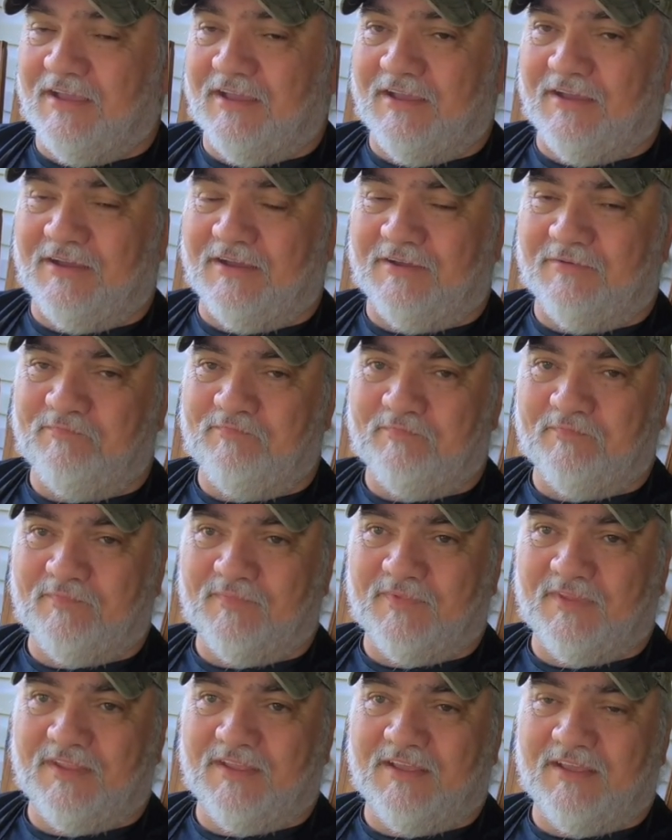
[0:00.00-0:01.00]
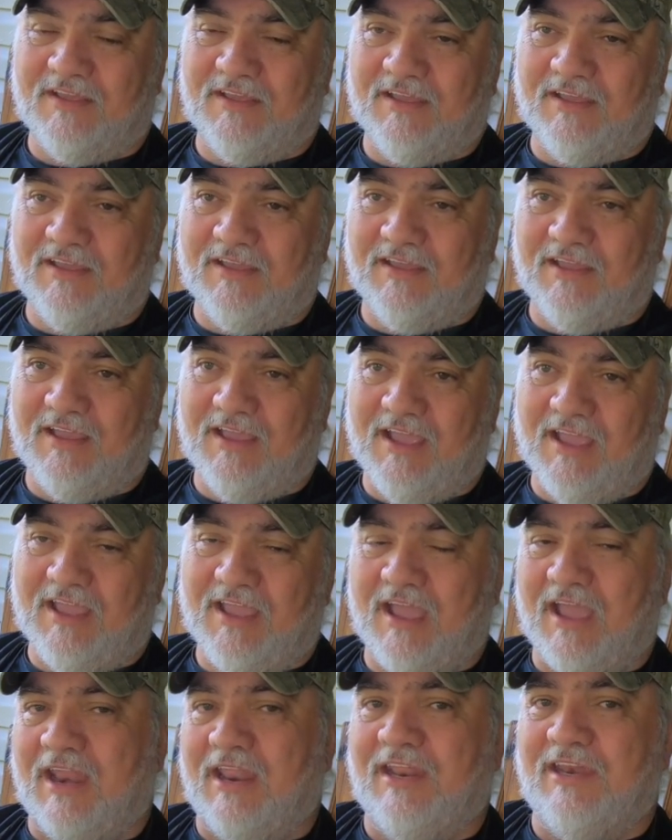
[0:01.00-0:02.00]
Um,
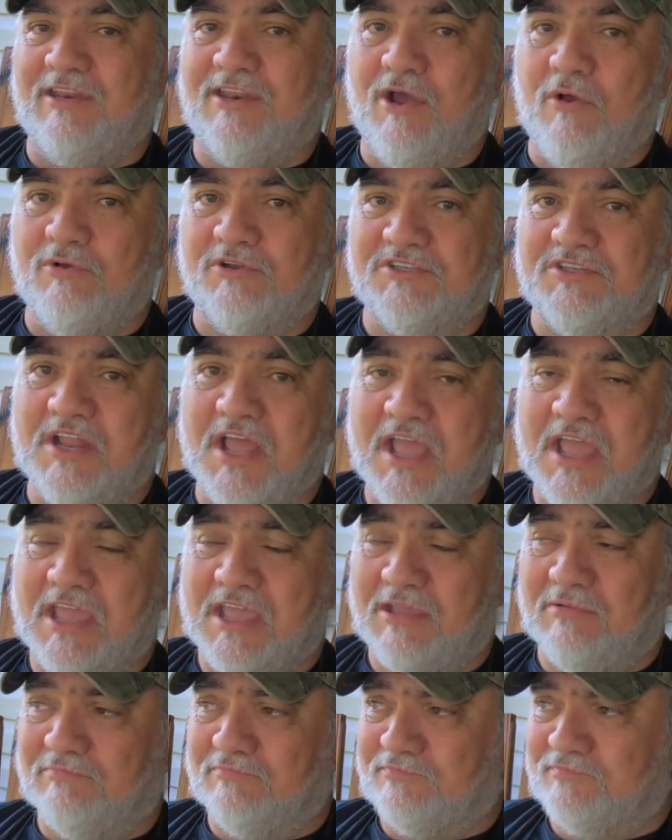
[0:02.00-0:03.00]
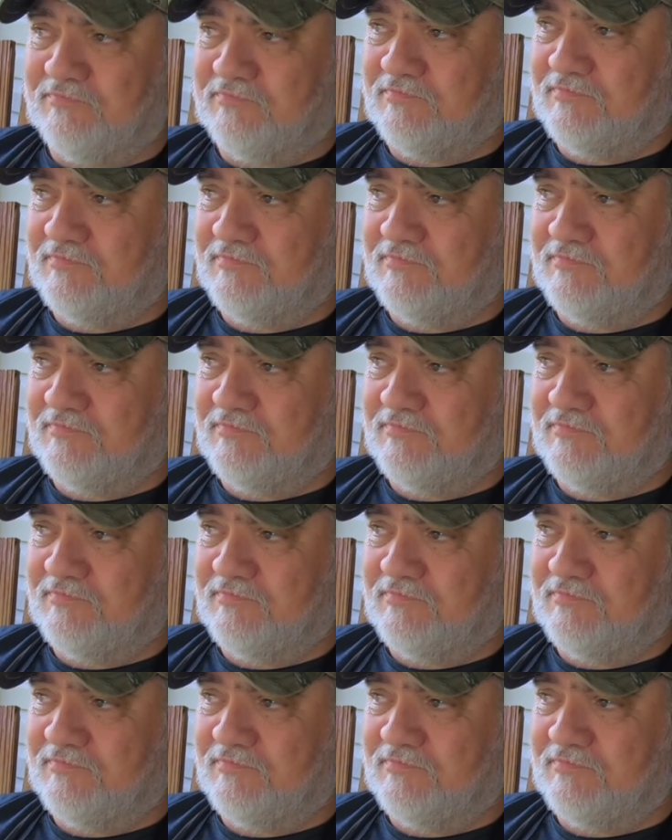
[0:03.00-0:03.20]
I didn't know his name.